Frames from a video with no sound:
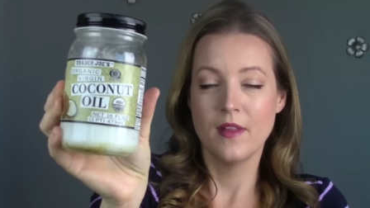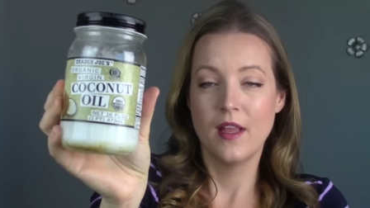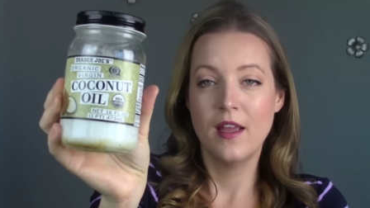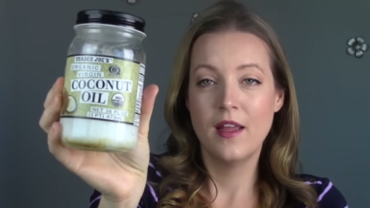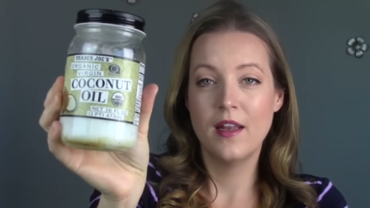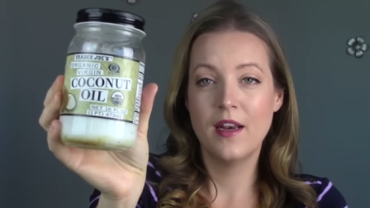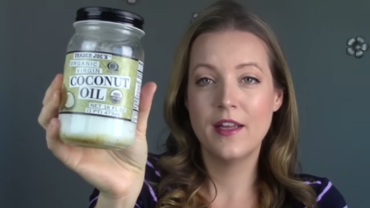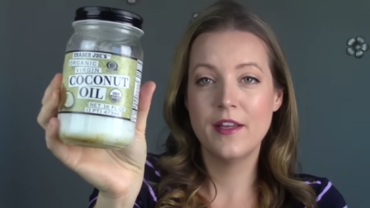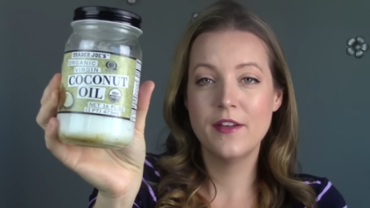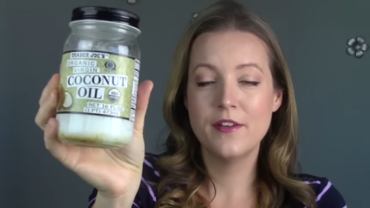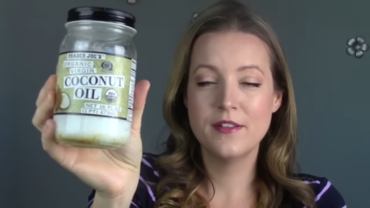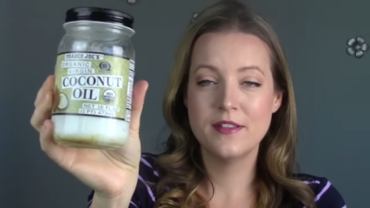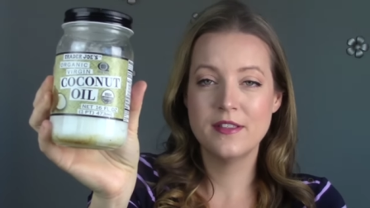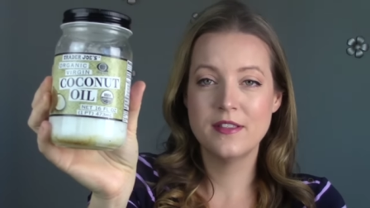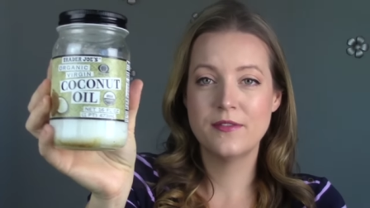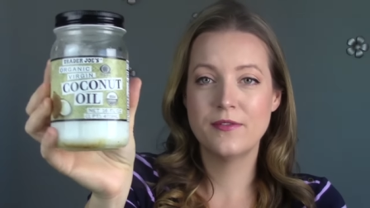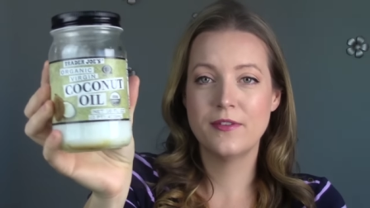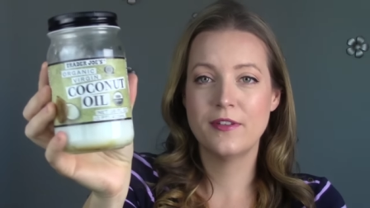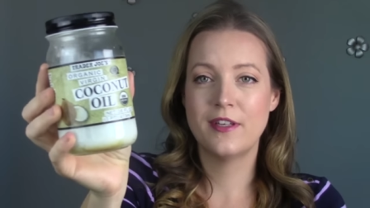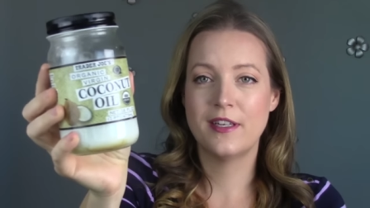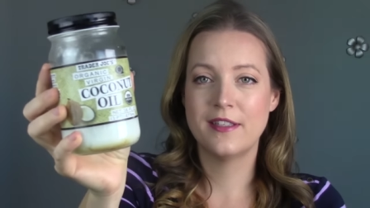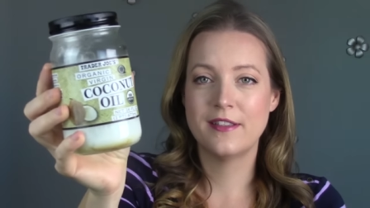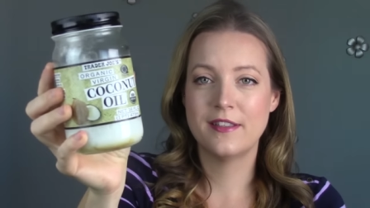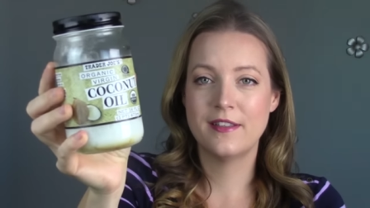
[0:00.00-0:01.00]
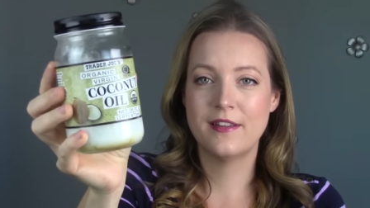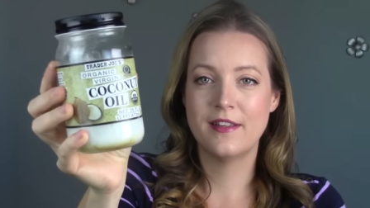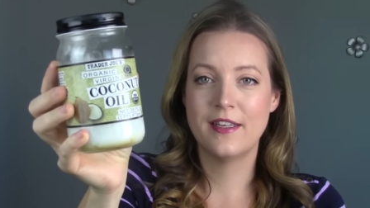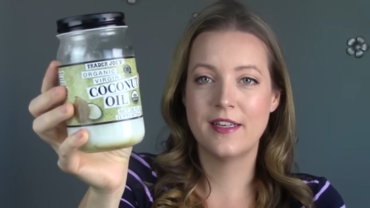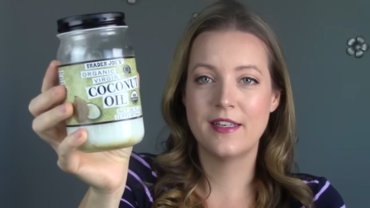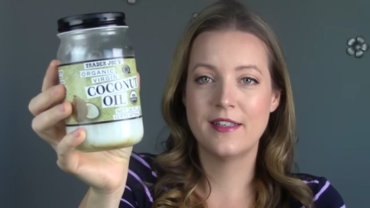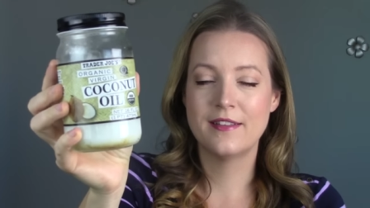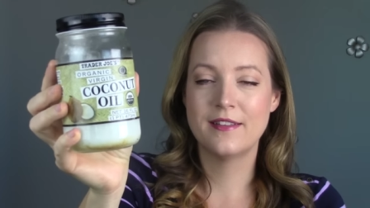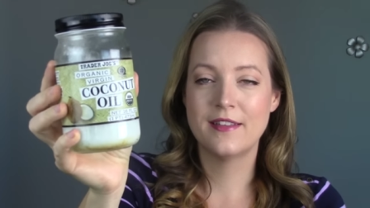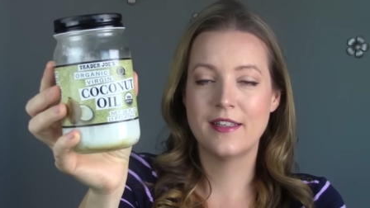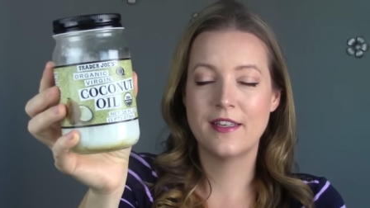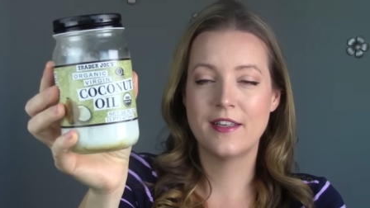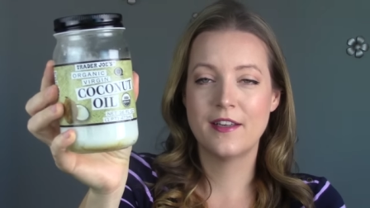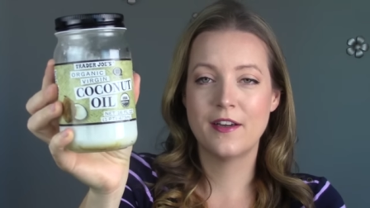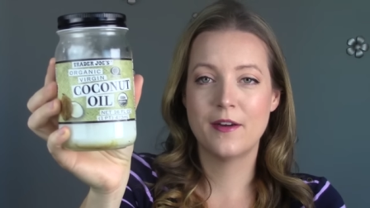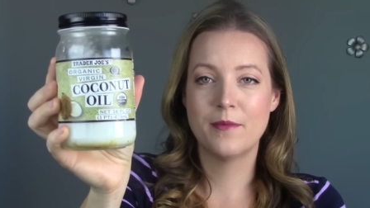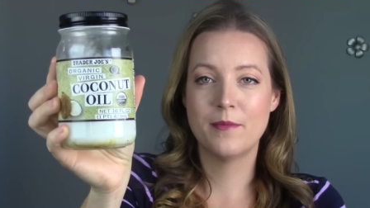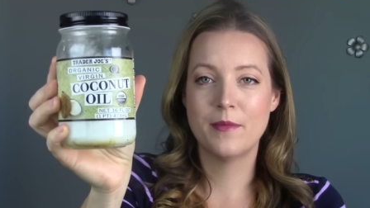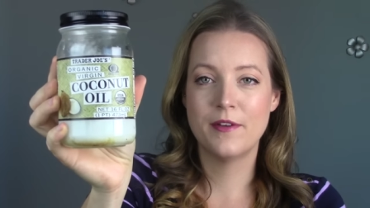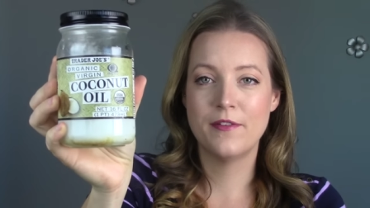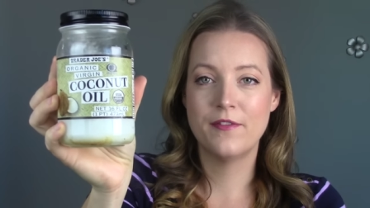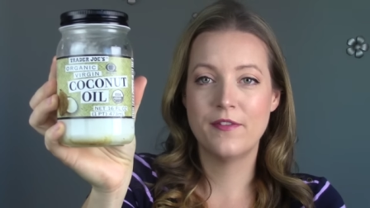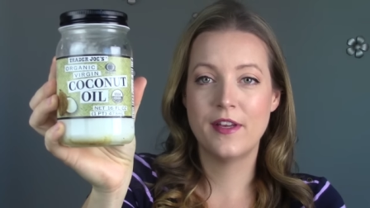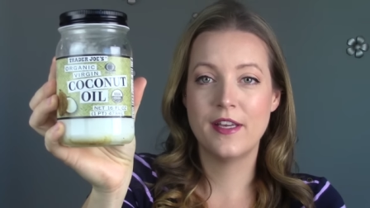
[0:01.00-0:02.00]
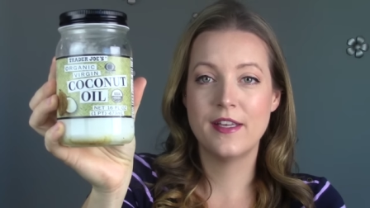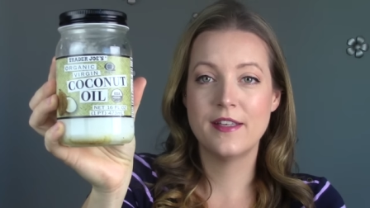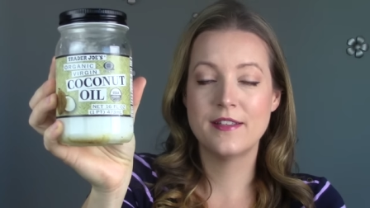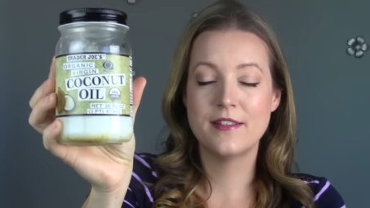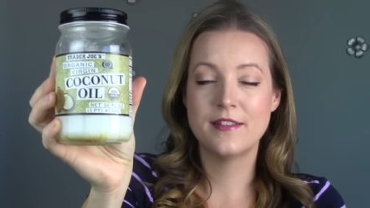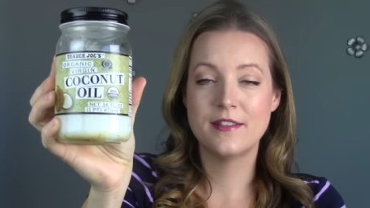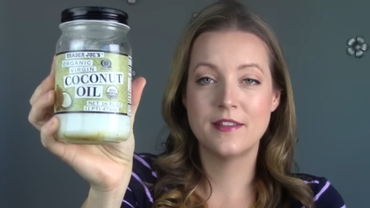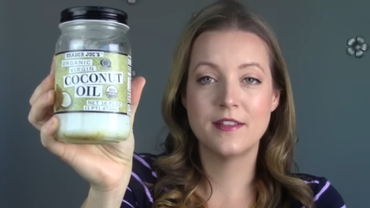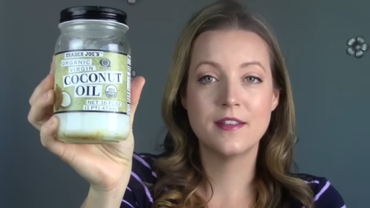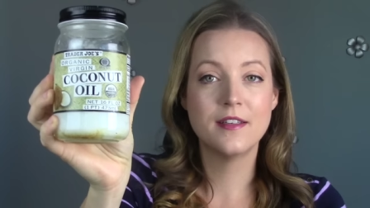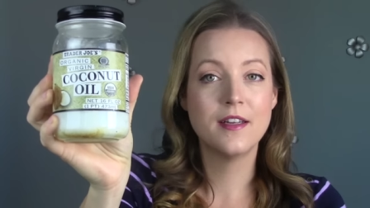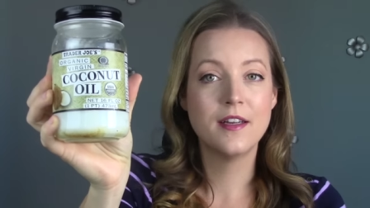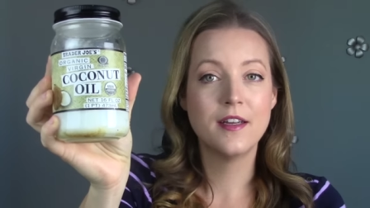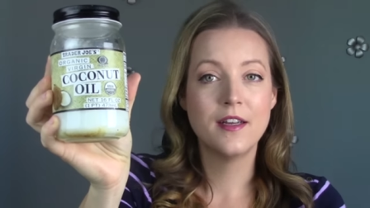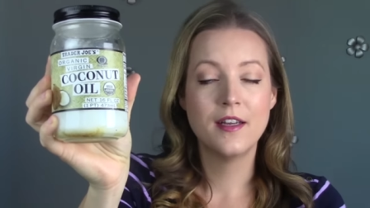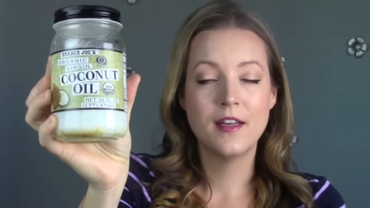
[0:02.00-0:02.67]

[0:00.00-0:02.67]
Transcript: and I use this for lots of things like on my face and